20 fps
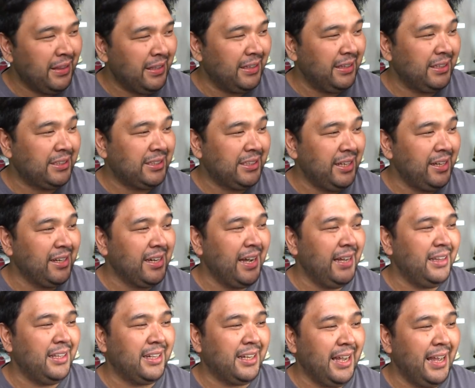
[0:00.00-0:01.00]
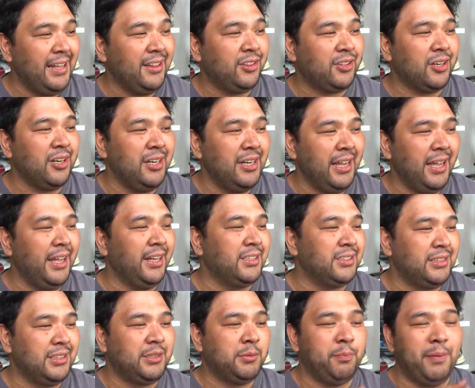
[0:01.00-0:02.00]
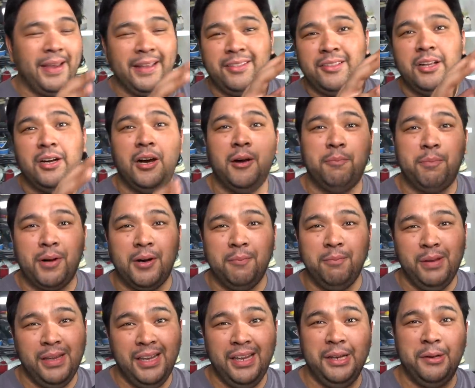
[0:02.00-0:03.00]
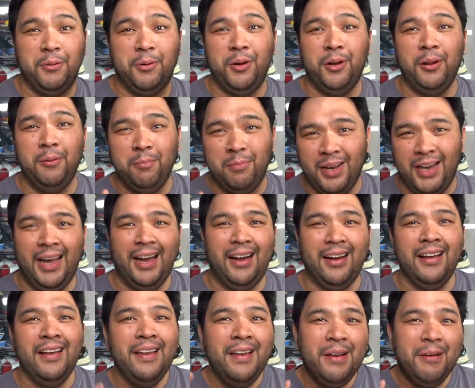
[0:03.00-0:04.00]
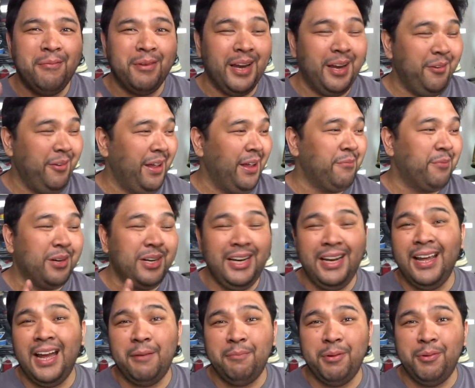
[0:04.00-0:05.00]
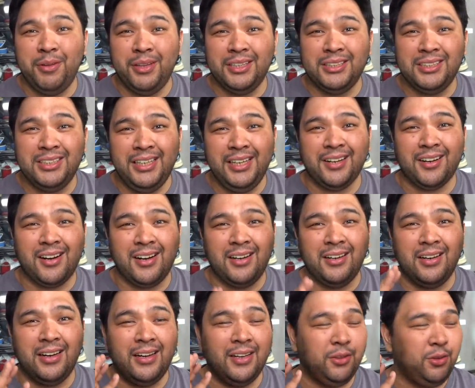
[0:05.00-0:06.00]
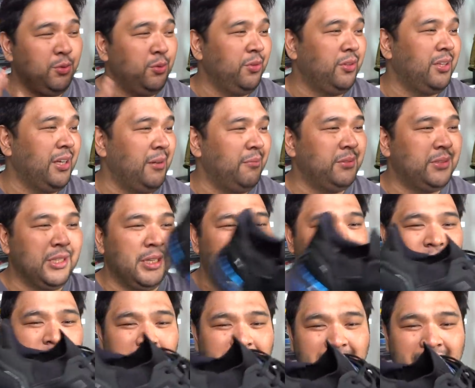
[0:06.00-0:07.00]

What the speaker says: that it still kind of can turn heads despite the upper being all black. But anyway, I'm really happy with the sneaker. Two thumbs up for